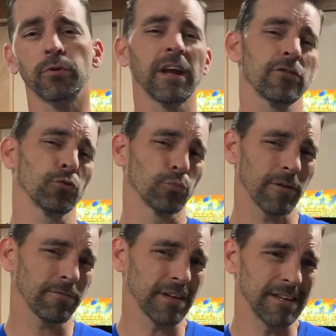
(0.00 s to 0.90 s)
together
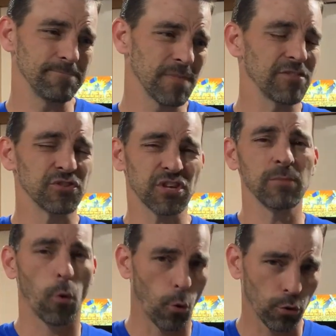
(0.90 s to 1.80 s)
roughly in the
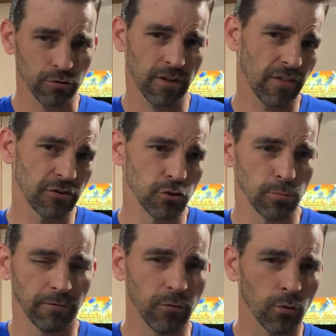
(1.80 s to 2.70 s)
same order that they do
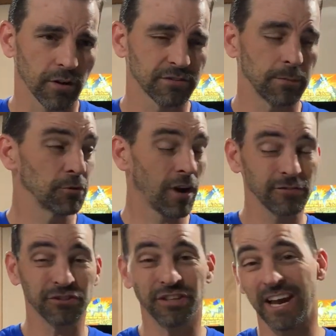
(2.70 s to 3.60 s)
before, except you're
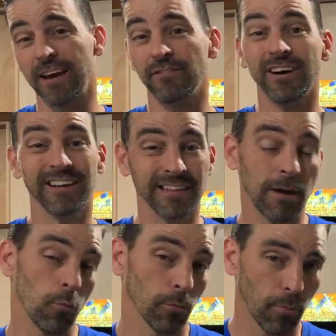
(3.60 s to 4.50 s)
obviously going to have a
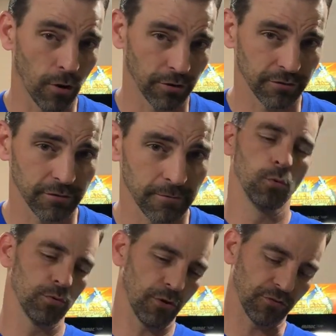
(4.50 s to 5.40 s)
lot more parts.
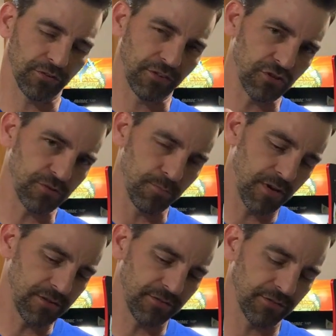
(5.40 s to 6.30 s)
With those extension
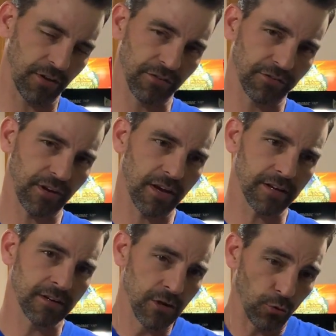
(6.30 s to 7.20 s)
pieces on the
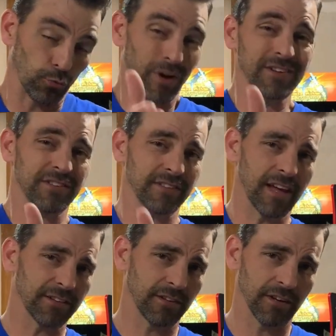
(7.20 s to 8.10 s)
side, raising
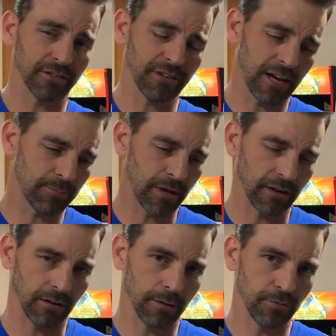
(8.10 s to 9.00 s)
that side
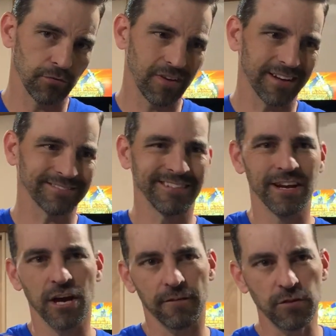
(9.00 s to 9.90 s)
panel up, you've got
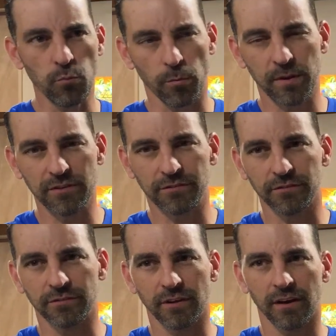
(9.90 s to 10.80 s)
a few more
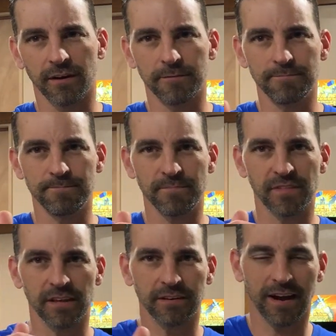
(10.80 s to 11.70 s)
pieces
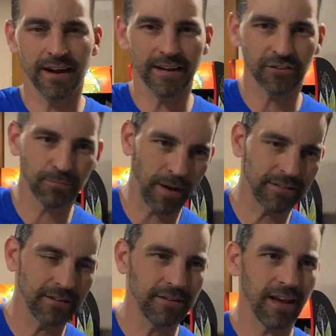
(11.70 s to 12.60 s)
that I
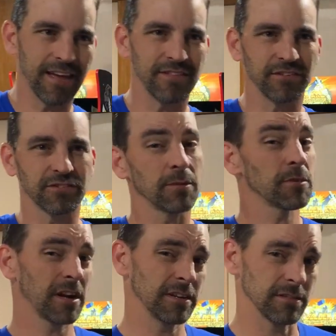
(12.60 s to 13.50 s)
expected, and then some
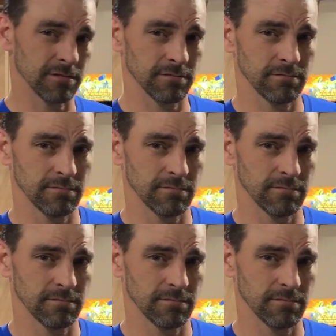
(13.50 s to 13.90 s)
that I didn't.